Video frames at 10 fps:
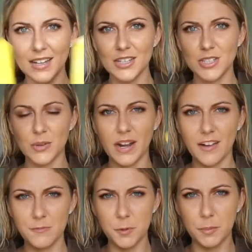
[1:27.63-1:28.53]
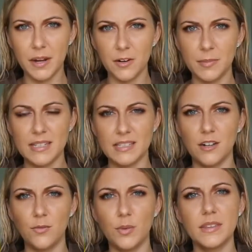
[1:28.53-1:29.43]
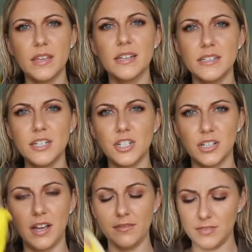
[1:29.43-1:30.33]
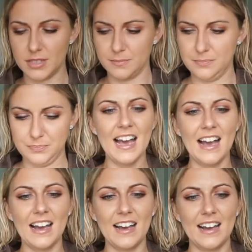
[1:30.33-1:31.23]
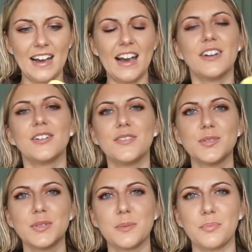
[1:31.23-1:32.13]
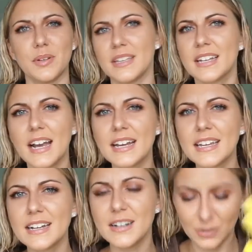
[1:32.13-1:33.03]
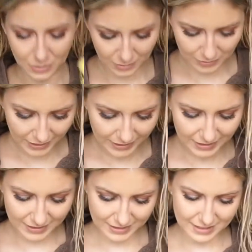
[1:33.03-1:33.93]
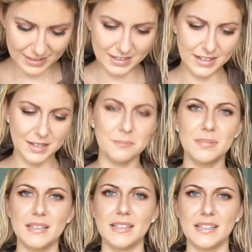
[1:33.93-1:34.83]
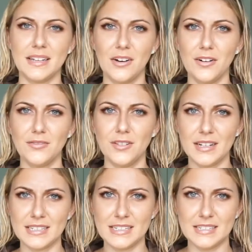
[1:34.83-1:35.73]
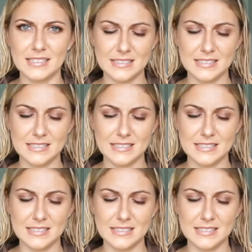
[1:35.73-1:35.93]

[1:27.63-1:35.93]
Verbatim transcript: So I have prepared myself with dish gloves. I don't know if this was a brilliant idea or like a completely awful idea.